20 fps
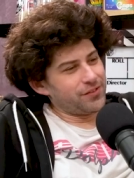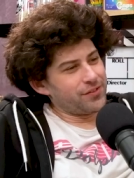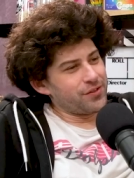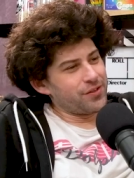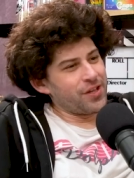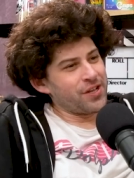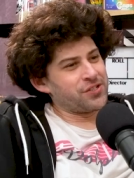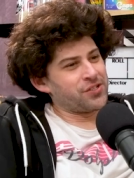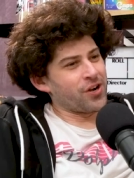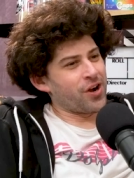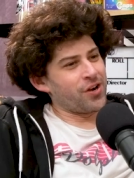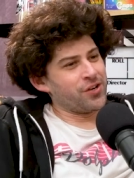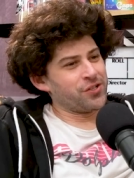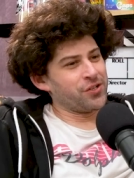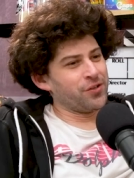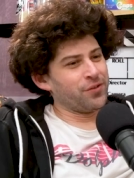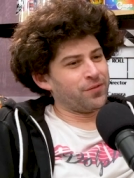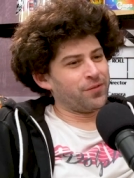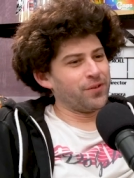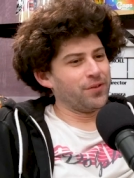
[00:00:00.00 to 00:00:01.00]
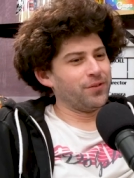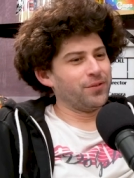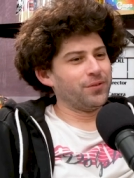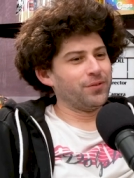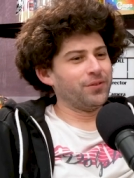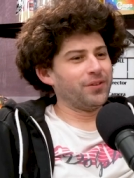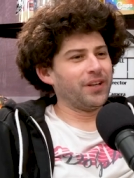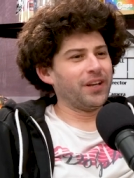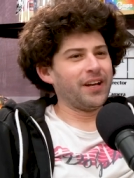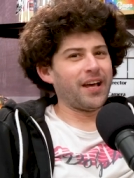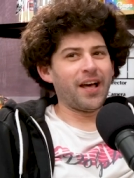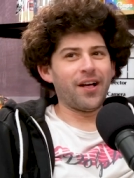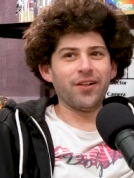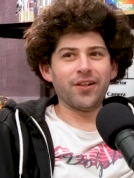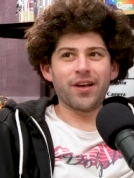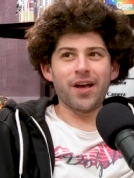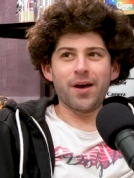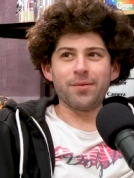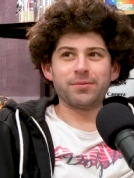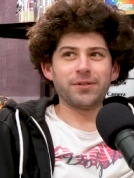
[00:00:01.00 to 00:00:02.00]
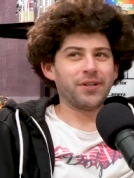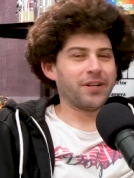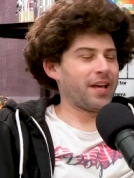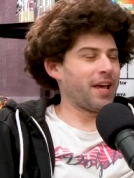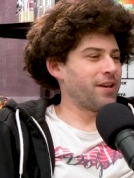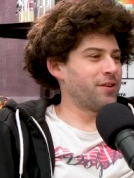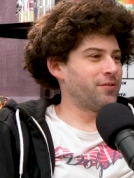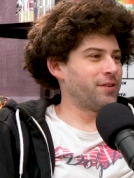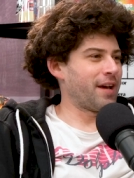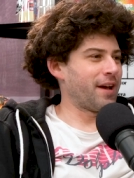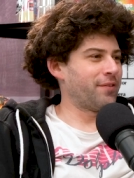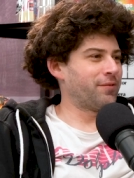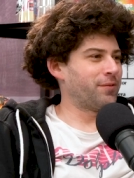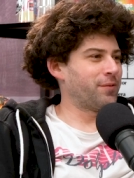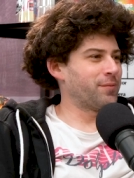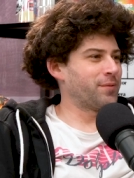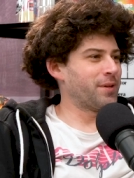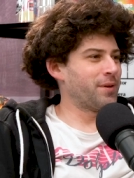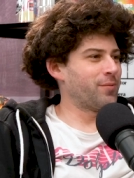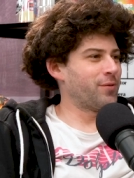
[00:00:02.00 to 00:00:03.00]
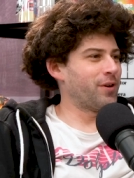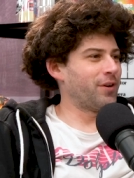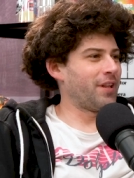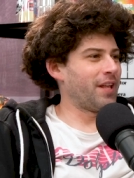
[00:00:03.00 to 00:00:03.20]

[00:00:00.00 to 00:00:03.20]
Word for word: Do they charge you if you need a helicopter to get you down from somewhere?